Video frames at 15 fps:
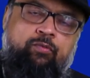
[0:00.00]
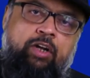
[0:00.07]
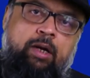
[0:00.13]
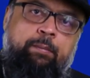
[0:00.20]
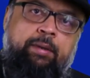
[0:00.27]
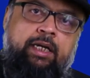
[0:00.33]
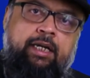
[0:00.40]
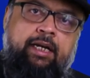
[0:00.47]

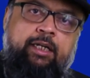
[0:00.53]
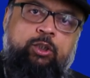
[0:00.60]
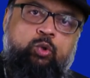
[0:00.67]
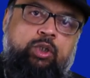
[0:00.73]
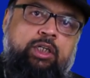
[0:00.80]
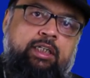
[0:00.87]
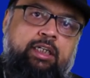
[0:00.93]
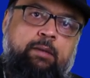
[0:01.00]
will be
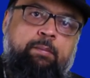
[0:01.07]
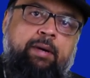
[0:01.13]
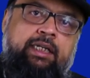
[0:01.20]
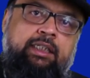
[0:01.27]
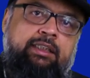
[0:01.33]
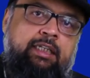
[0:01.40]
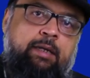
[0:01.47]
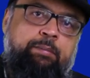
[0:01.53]
graduated
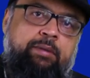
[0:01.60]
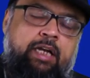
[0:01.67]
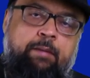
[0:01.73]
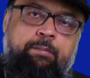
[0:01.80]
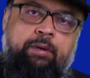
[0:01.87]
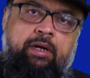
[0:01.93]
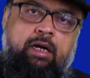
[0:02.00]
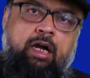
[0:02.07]
by
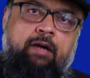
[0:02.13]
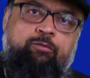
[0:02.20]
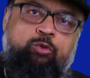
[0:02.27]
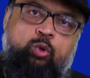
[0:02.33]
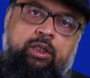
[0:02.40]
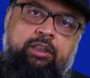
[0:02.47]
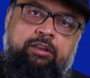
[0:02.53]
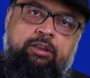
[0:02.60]
September of
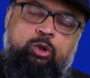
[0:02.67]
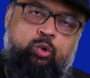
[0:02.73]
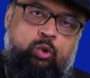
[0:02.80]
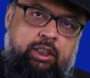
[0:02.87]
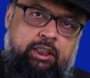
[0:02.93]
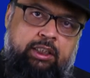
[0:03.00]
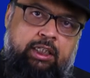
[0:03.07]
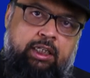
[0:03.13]

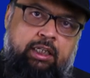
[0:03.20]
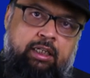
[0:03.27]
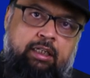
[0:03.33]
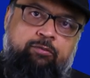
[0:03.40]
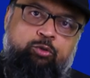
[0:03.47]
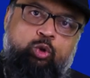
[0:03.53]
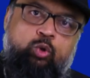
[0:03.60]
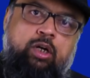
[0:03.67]
2020
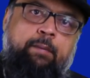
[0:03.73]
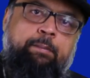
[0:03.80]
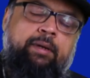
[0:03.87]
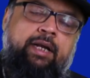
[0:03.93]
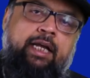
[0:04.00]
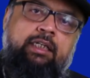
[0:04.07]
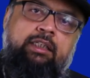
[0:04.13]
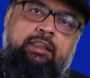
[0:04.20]
if you are
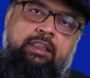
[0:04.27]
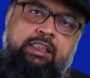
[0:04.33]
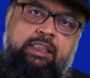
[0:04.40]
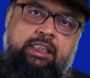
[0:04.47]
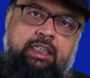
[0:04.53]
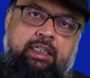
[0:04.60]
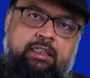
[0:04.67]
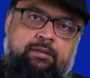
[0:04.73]
applying
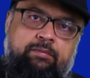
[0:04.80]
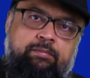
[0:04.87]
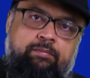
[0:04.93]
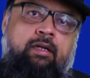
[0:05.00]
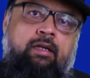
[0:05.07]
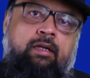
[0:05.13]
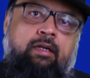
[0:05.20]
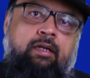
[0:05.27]
this year.
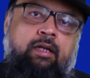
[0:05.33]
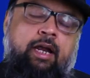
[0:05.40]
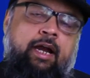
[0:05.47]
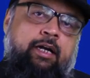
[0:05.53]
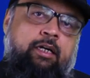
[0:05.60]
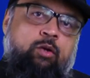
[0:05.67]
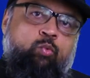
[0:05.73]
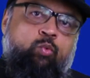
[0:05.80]

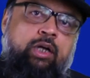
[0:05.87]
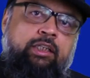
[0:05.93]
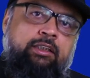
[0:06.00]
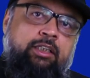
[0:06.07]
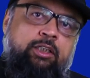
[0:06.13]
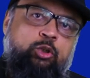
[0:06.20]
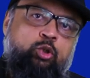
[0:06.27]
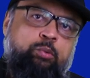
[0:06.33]
And
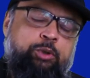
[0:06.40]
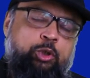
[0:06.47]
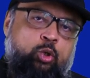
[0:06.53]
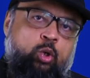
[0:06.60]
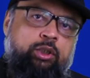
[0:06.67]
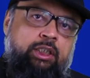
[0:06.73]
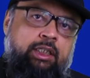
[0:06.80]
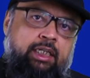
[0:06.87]
one thing to be
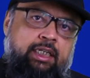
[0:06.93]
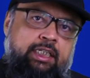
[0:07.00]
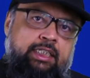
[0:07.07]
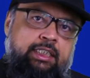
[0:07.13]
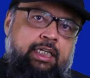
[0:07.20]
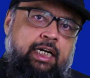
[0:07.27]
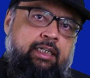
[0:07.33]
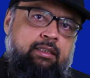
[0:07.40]
noted is
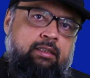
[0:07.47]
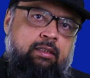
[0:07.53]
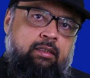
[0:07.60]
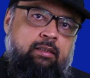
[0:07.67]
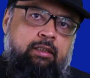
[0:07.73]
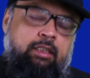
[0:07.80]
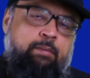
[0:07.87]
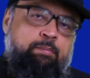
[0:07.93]
that
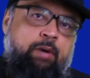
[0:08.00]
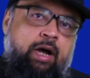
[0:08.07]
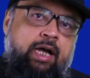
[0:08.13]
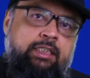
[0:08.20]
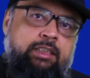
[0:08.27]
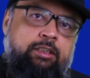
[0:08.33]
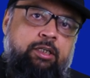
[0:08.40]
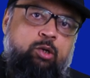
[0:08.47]
the
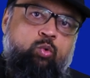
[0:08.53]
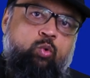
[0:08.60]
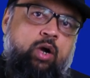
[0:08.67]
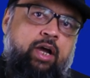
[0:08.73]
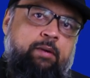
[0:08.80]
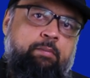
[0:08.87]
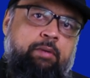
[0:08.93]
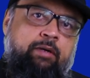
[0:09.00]
marks
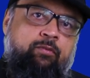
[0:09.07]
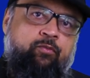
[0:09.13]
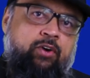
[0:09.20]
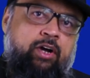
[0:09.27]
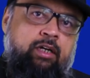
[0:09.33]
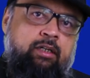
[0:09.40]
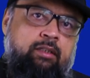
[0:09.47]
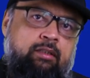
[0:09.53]
requirement
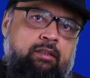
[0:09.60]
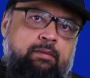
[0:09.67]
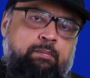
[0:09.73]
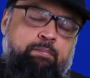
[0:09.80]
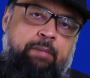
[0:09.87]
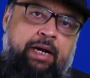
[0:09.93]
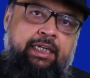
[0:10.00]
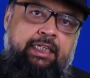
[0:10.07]
for
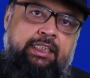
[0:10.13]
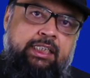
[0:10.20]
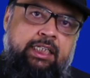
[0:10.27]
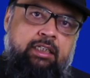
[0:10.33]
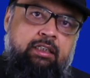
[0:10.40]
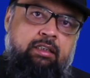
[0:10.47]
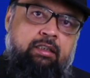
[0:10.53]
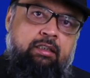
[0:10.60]

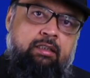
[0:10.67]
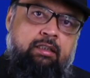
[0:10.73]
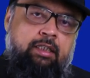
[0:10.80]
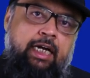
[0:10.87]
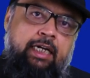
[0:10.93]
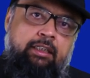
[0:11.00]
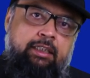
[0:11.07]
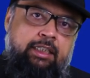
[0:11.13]
medicine,
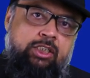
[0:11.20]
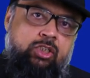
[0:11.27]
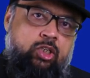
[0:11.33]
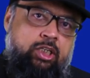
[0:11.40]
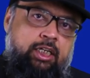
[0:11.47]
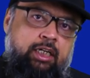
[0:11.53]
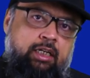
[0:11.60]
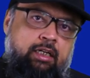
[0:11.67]

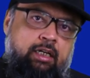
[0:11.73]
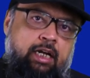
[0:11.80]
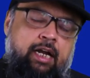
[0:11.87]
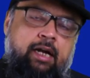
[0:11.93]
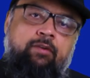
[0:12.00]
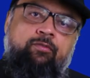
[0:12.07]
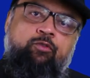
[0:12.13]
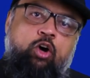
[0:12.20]
dentistry
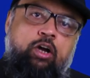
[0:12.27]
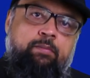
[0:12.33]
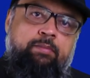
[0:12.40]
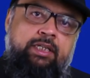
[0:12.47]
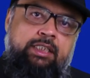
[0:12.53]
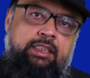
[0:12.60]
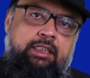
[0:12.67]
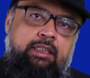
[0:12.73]
and
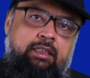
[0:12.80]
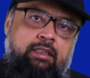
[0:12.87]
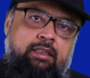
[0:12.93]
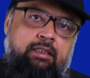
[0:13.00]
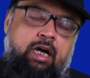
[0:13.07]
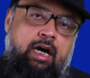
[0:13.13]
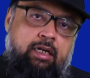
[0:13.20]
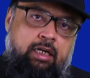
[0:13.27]
pharmacy
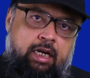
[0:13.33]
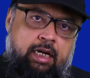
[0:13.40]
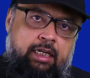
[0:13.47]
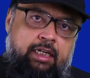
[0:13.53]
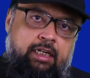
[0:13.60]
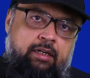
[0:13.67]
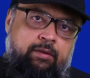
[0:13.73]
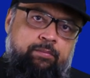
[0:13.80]
are
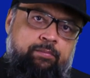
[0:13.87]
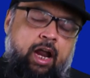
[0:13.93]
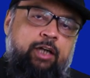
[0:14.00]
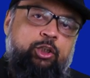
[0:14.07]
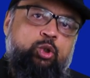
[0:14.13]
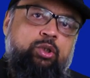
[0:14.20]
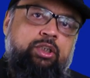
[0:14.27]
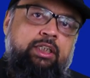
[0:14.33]
higher
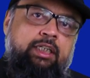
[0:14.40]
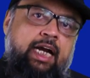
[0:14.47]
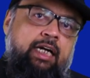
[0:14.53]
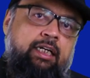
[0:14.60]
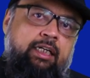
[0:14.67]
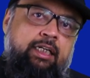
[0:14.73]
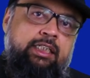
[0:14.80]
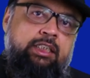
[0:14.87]
and you need
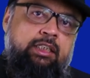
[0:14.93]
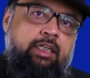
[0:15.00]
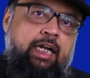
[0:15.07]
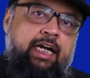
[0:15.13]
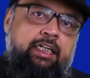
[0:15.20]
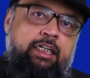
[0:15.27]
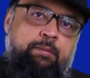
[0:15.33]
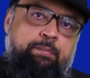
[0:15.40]
at least
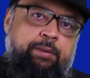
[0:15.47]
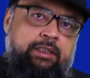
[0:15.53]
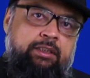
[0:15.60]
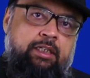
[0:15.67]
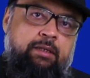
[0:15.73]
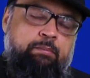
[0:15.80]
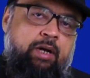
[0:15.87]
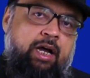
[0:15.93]

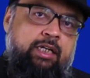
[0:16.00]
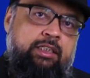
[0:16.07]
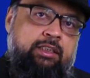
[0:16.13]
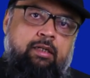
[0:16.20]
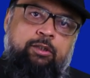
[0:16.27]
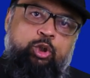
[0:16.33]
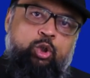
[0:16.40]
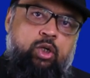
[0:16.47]
90% marks
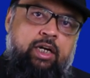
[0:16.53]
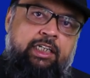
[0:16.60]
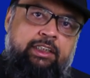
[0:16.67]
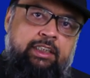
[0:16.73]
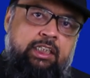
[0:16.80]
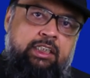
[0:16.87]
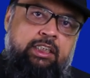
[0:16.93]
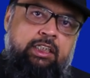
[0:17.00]
in your
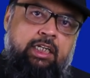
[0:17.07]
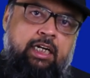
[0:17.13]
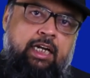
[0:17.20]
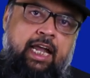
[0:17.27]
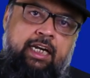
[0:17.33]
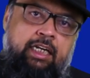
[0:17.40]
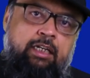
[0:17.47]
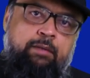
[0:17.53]
HSC or
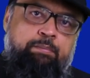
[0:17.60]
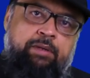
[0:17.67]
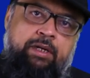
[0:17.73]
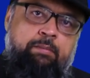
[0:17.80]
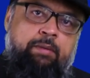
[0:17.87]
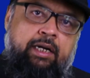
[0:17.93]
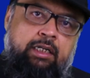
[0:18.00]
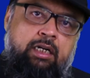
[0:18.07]
any
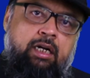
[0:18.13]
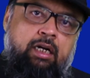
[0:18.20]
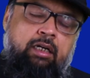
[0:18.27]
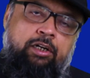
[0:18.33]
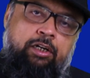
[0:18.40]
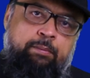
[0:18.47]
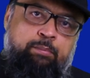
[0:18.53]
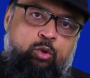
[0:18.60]
pre-medical
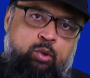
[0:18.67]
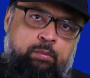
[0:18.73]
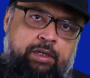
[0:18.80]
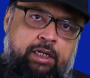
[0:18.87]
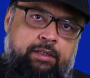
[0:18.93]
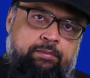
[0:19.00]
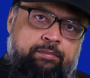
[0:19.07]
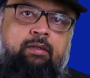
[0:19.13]

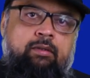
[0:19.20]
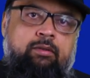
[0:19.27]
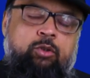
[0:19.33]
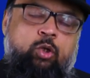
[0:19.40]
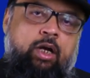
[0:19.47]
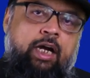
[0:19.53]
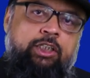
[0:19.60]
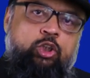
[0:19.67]
diploma.
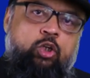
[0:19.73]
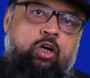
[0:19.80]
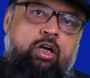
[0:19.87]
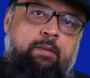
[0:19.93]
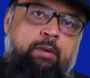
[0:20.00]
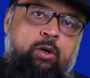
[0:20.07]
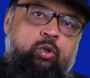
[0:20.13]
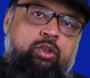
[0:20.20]
Now let's talk
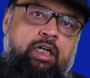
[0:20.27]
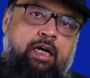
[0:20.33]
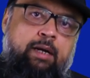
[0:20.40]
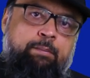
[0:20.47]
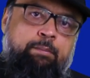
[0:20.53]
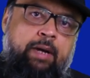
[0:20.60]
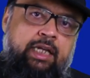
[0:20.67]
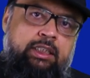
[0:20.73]
about
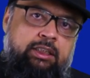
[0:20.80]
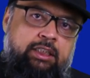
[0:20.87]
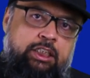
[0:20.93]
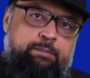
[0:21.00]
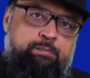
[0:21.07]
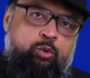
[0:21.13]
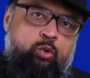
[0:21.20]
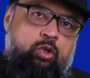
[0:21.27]
the
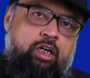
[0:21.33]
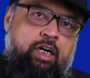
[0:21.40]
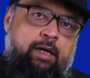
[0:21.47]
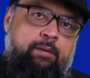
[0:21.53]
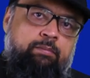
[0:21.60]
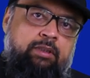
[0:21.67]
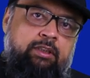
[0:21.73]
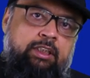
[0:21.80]
master's
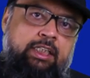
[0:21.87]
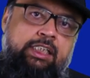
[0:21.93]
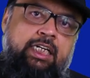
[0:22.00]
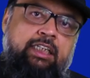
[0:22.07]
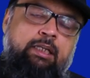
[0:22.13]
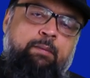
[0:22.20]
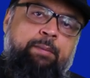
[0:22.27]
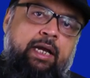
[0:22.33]
program. These
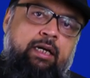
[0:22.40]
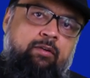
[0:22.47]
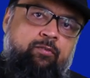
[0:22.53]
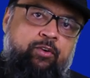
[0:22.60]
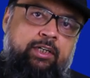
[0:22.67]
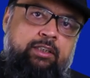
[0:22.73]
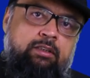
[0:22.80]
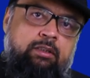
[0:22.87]
are the
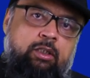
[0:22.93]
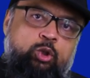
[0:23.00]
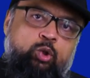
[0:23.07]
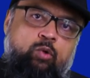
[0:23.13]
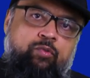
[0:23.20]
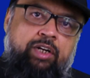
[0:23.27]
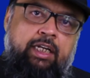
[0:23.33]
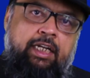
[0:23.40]
benefits.
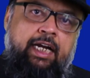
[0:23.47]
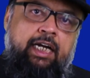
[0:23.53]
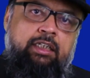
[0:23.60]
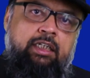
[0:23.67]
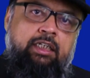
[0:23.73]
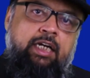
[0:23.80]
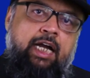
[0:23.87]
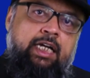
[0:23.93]
You will
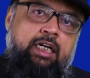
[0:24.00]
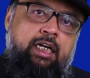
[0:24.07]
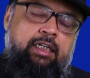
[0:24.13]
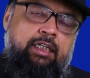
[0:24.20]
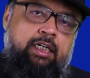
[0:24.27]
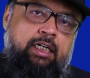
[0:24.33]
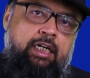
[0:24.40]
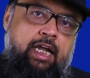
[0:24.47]
get
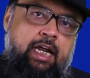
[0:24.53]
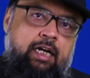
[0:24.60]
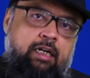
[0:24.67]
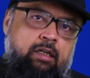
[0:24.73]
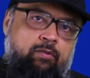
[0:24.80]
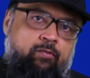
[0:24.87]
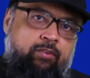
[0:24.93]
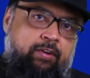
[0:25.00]

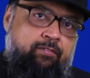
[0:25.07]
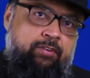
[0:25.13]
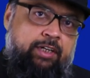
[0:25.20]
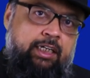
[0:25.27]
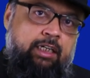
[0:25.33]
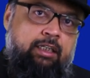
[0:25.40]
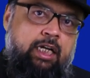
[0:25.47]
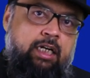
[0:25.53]

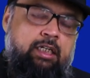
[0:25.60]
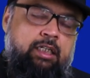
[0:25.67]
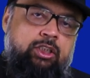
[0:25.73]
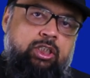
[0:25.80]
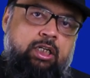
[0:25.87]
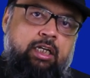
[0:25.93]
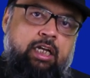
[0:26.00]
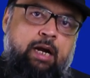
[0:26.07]
950
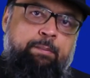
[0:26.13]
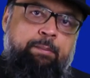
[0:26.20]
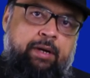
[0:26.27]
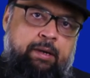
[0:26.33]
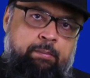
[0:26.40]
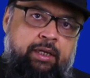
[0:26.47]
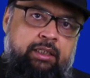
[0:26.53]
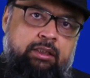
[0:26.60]
Turkish lira
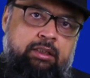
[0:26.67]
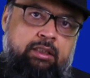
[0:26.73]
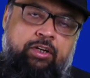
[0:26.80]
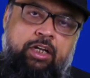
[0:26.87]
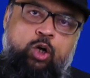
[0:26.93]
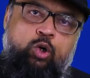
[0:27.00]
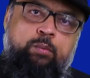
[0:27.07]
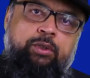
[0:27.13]
per month,
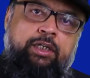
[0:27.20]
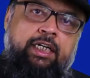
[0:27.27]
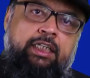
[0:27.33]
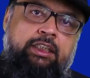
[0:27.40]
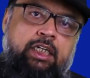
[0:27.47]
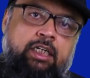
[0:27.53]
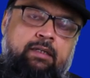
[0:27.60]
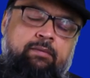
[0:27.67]
free
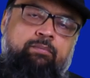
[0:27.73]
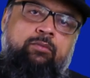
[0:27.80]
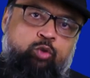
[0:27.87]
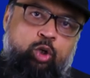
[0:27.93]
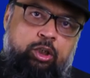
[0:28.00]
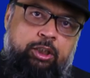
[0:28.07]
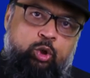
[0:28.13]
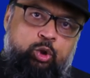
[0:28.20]
accommodation,
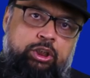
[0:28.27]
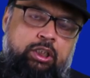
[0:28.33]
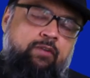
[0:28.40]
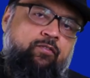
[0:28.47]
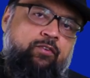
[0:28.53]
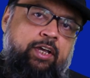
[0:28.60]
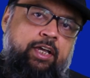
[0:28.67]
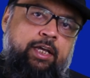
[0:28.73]
full
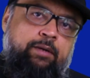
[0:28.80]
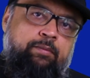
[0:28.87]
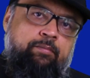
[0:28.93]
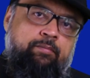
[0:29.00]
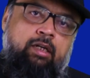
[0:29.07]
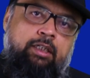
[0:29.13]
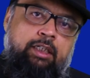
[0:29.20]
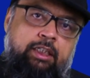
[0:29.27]
tuition fee,
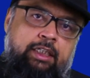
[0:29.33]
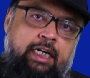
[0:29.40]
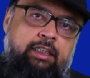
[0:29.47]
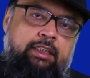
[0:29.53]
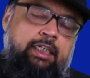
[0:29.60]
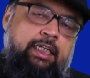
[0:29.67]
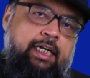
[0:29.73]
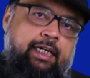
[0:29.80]

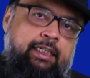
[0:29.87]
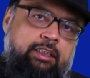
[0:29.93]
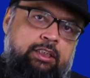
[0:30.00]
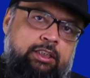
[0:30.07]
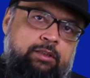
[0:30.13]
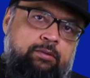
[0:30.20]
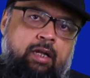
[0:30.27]
return ticket,